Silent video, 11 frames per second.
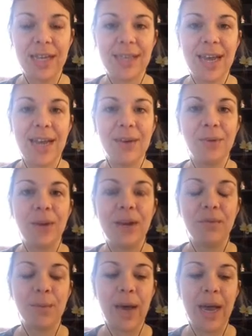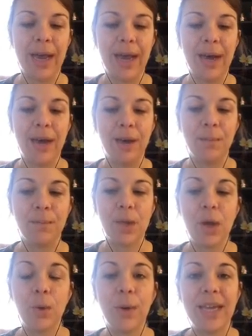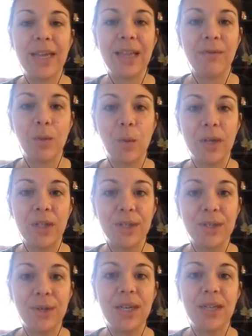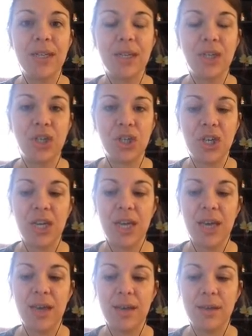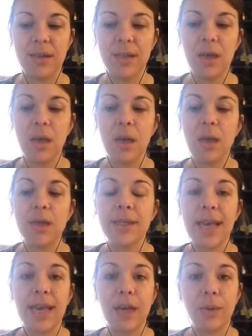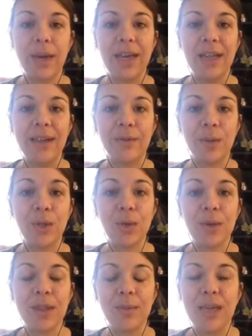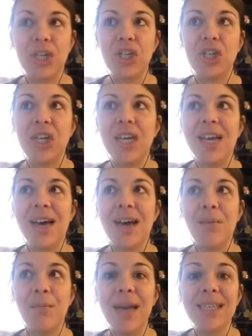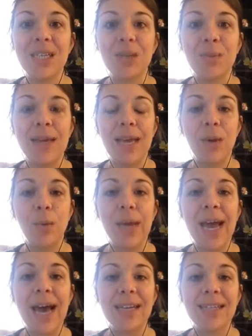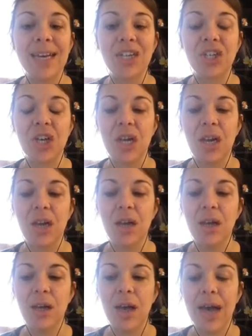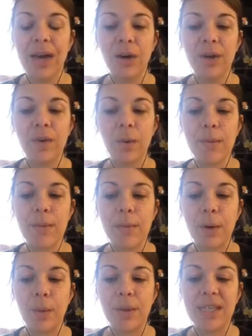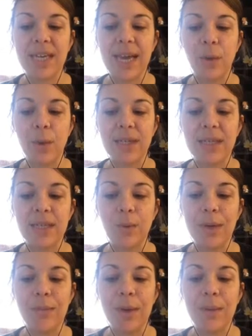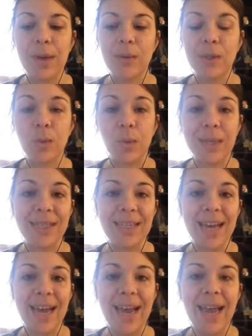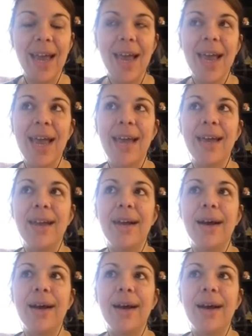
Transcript: night, one of my Reiki level 1 students, and she is taking Reiki level 2 with me, she messaged me, and we had a session. I don't even remember what day it was this week. Maybe it was Wednesday. And